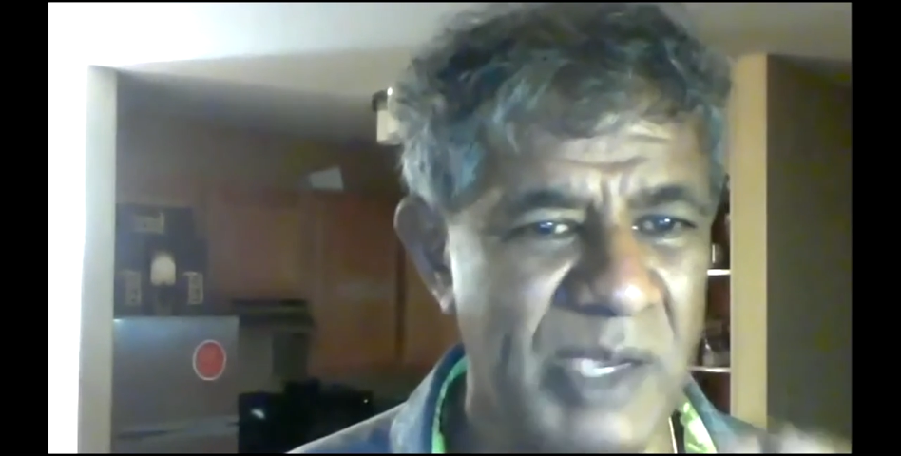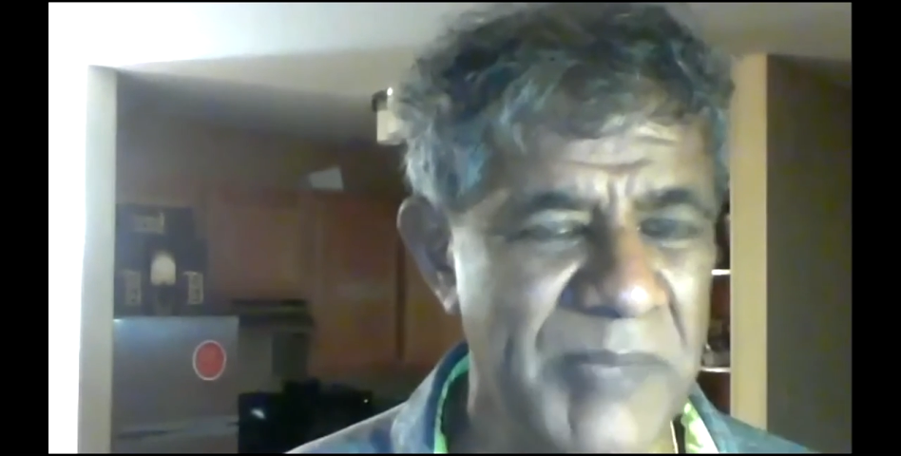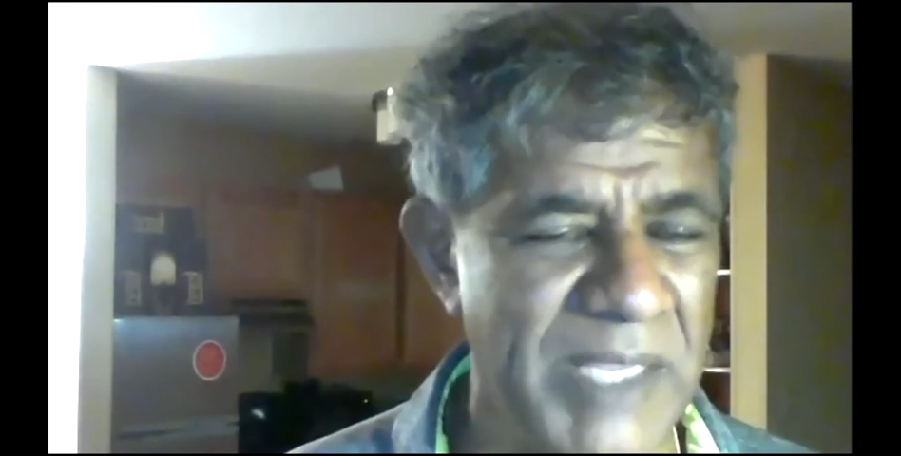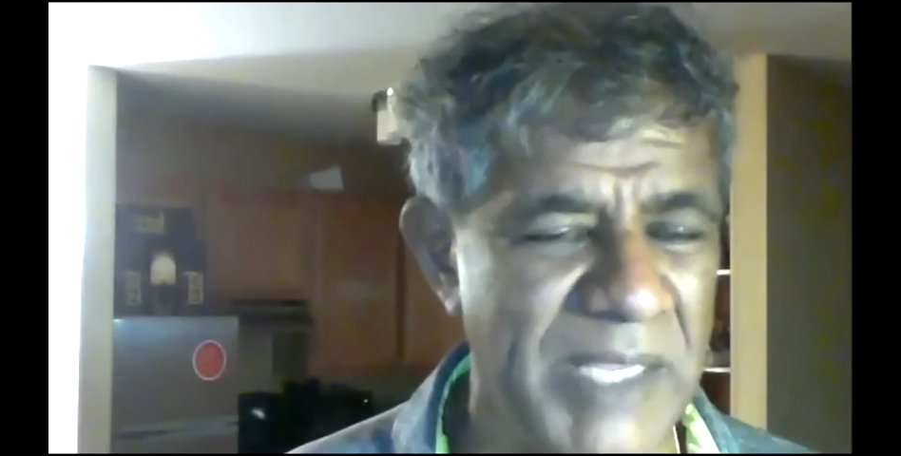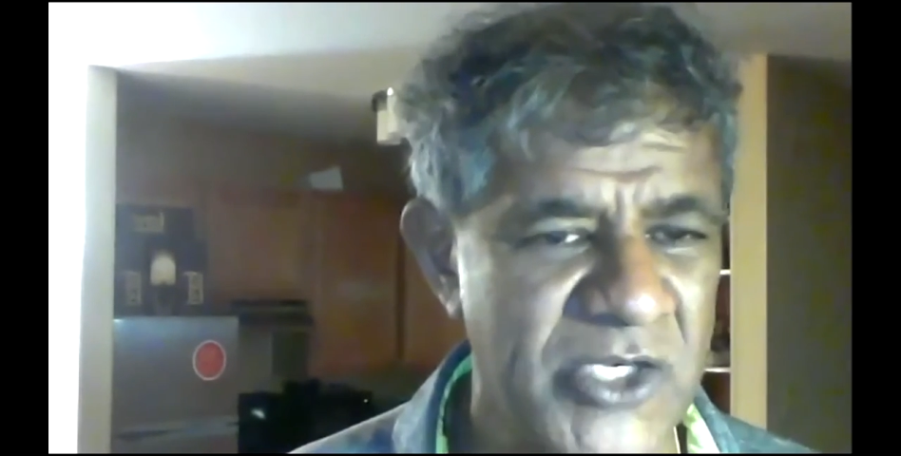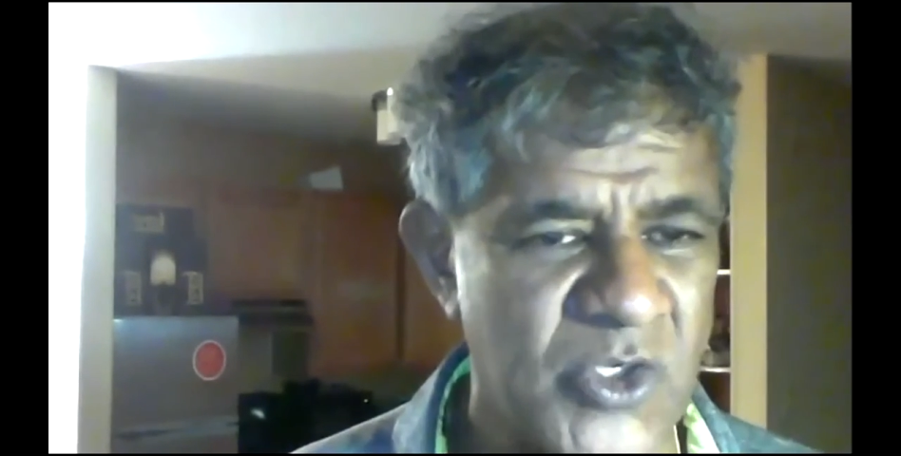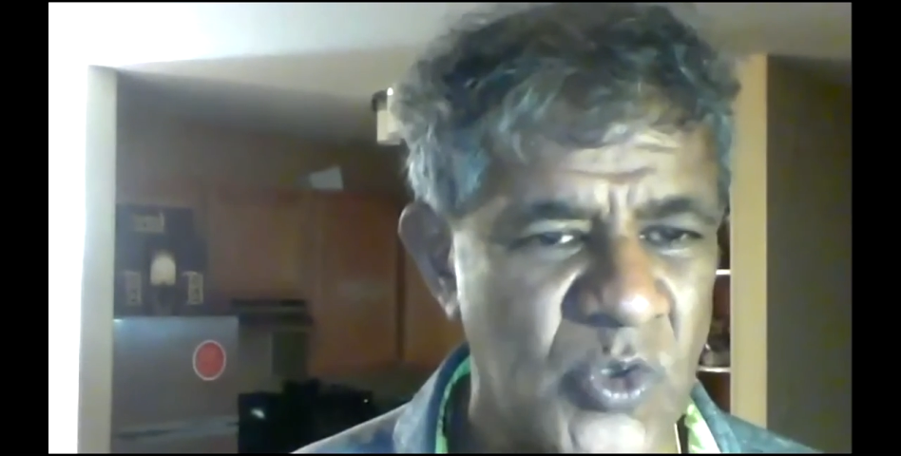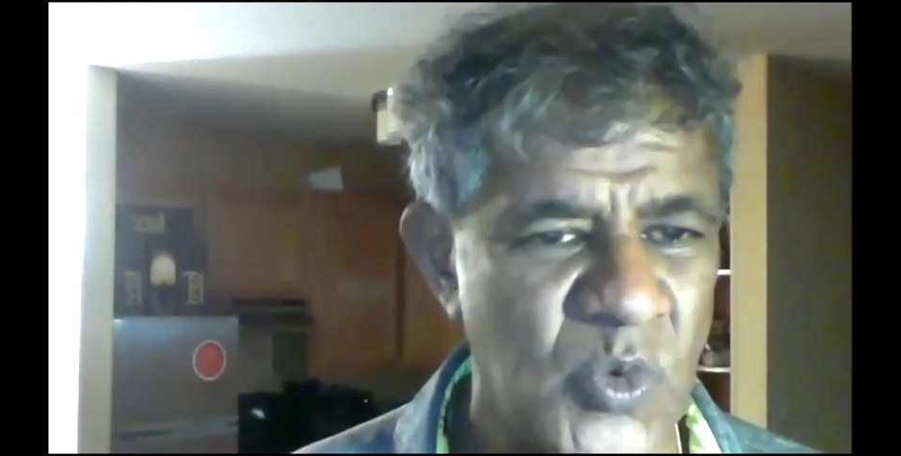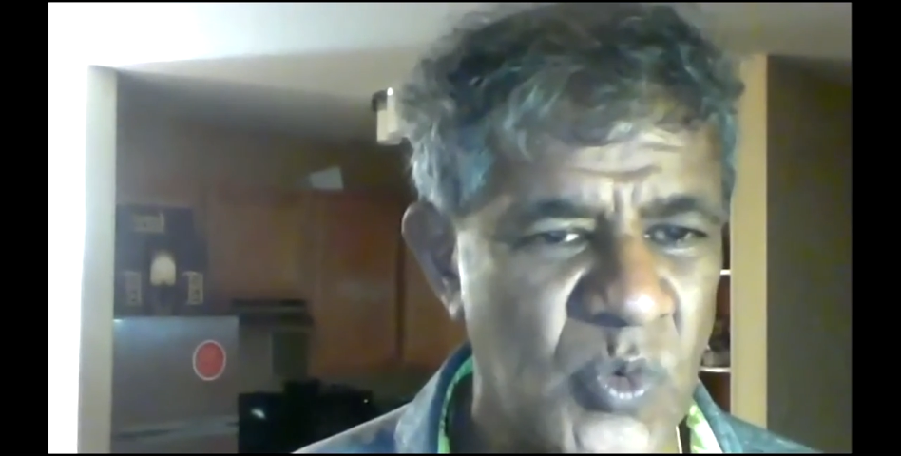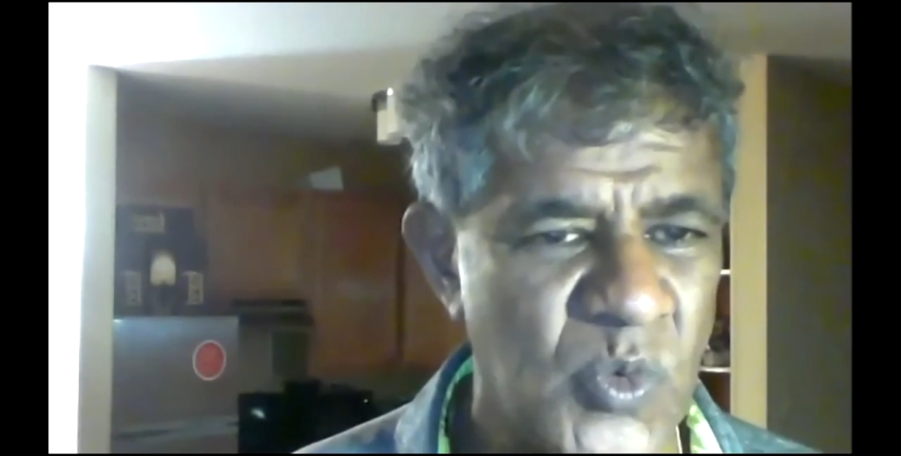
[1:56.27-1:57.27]
Now I'm
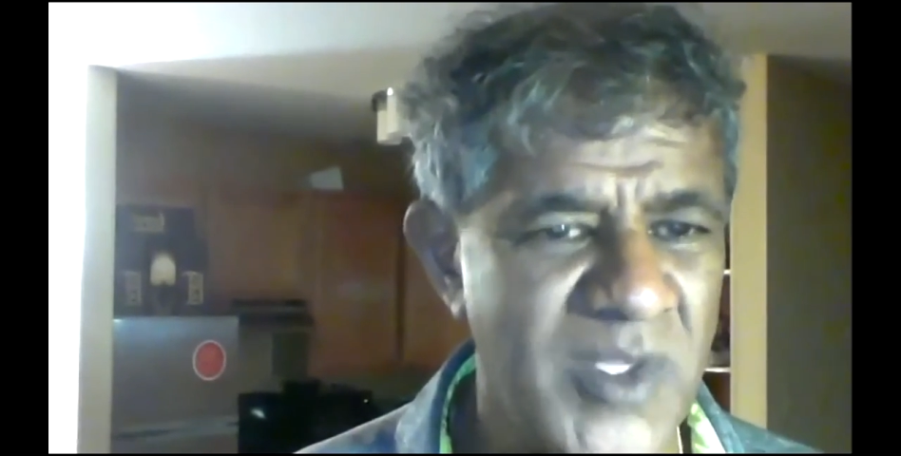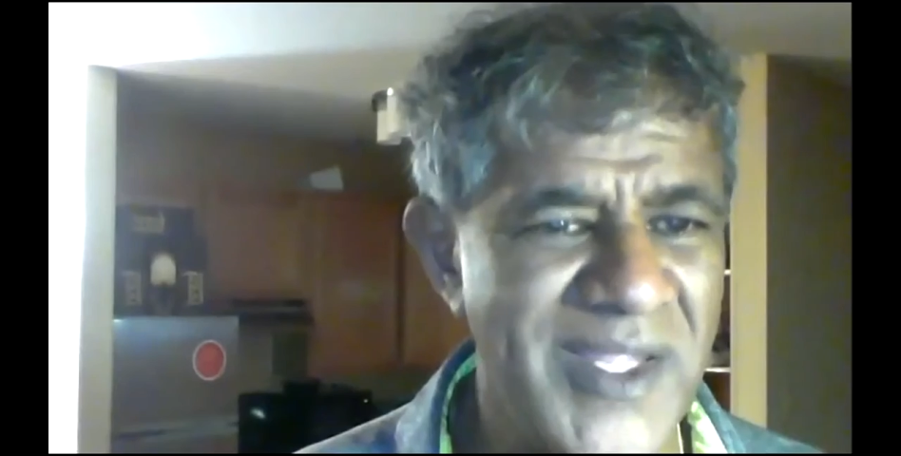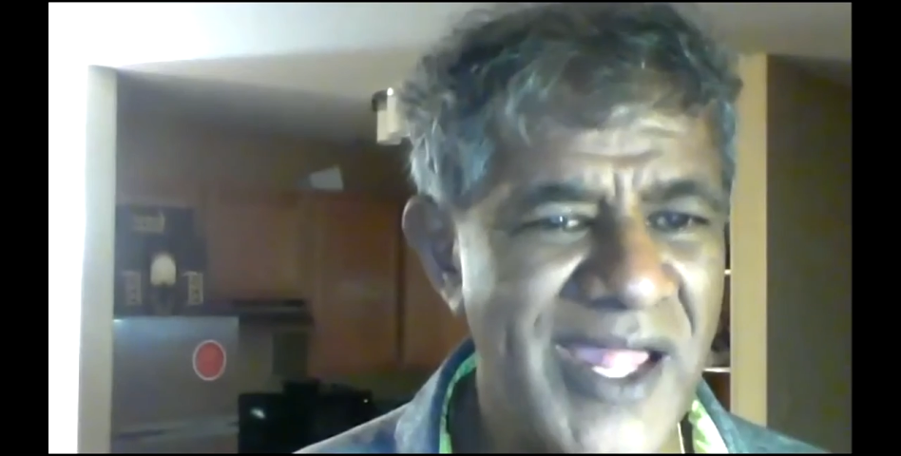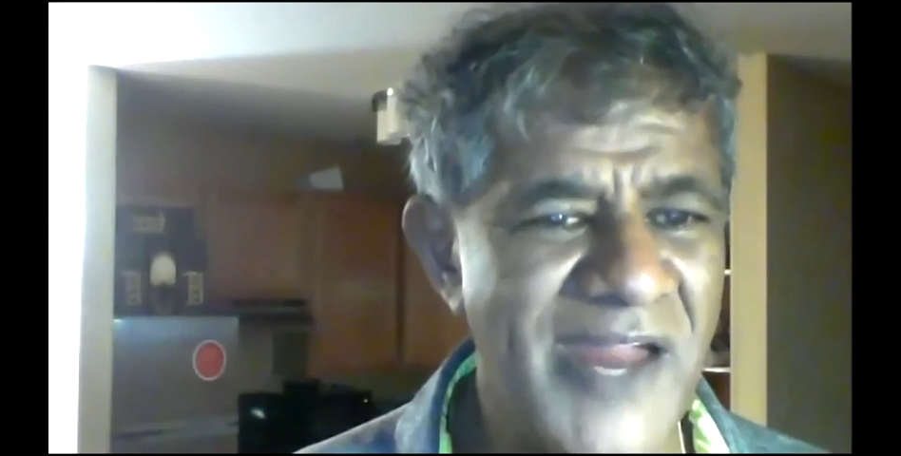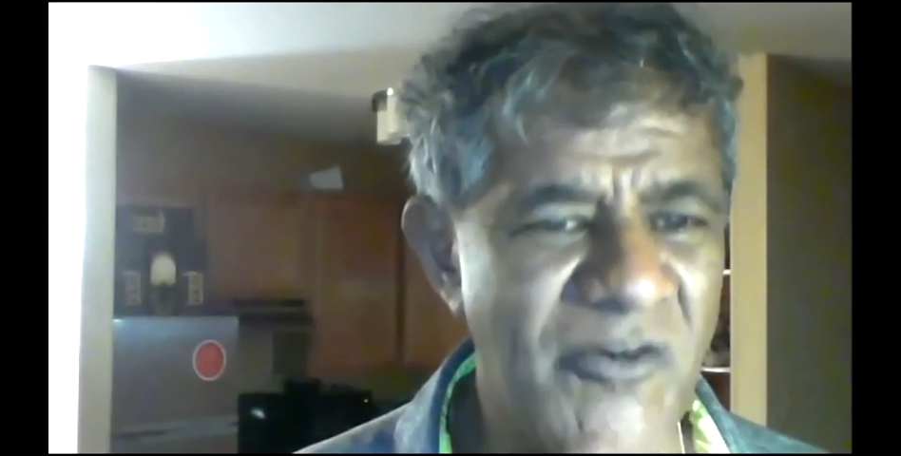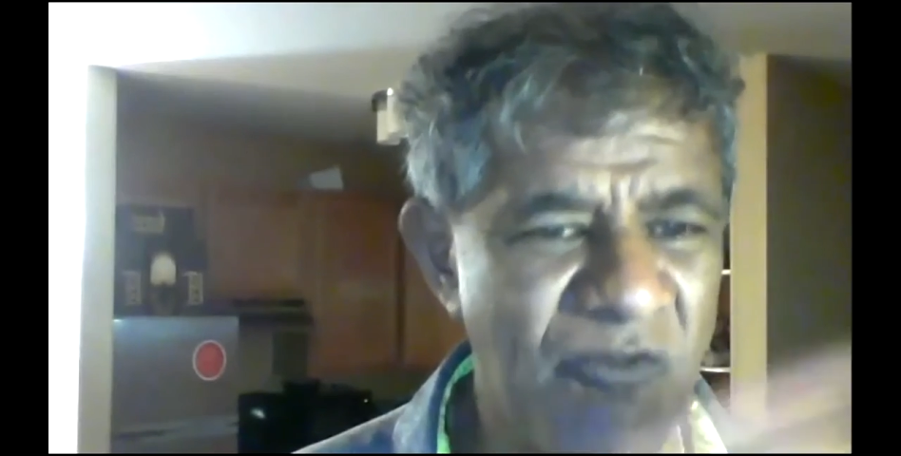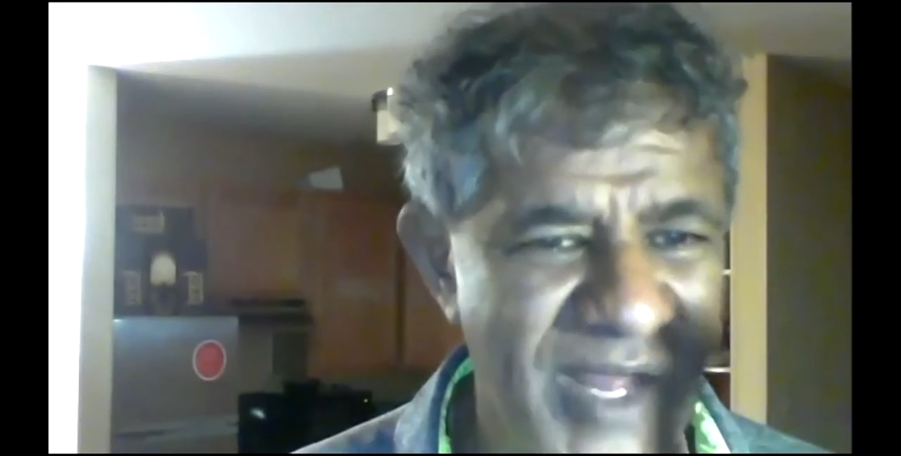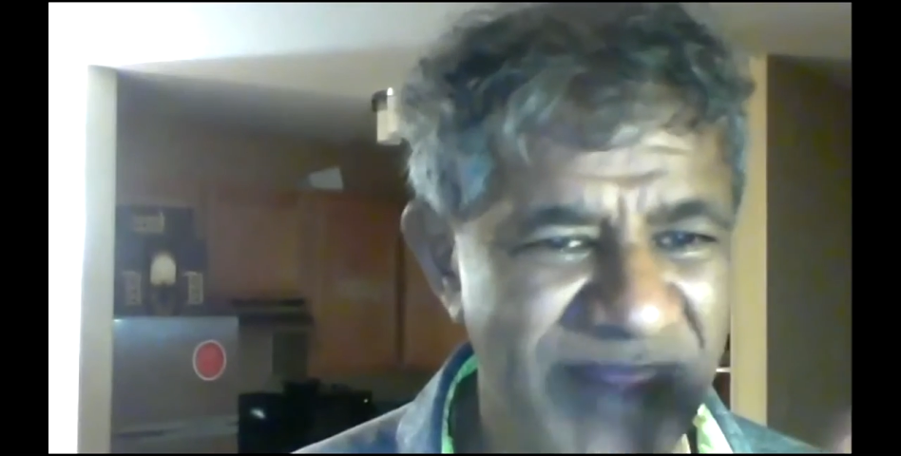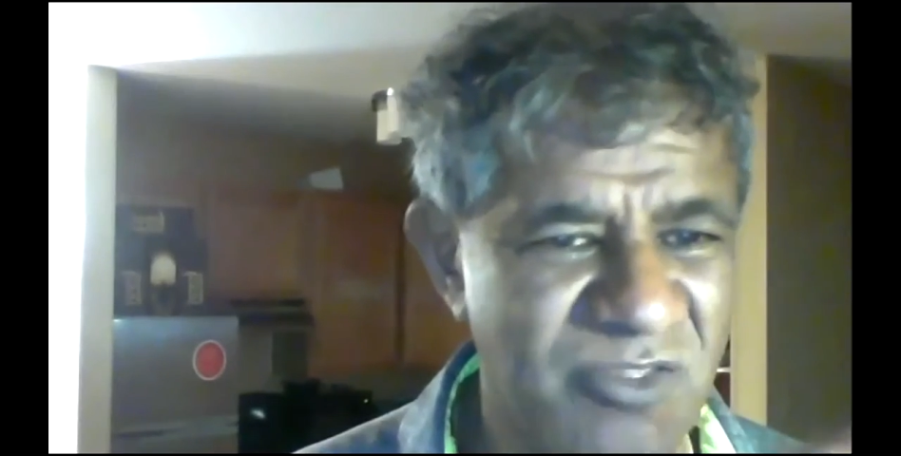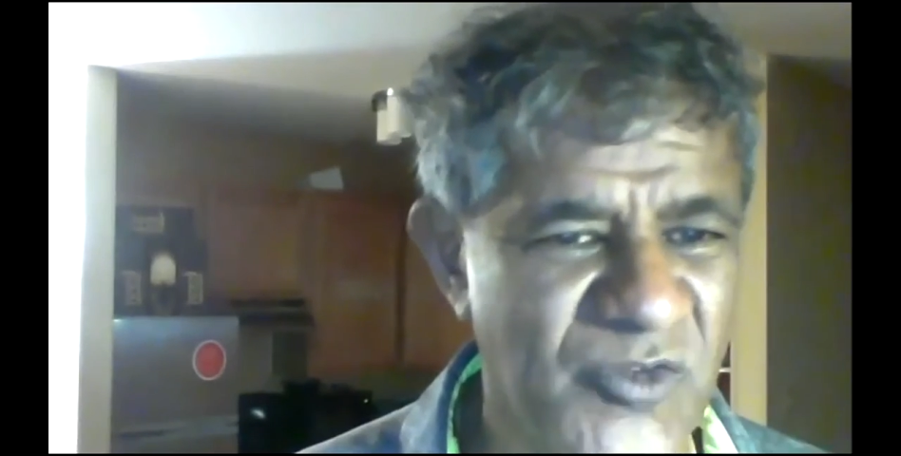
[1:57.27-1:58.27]
able to run three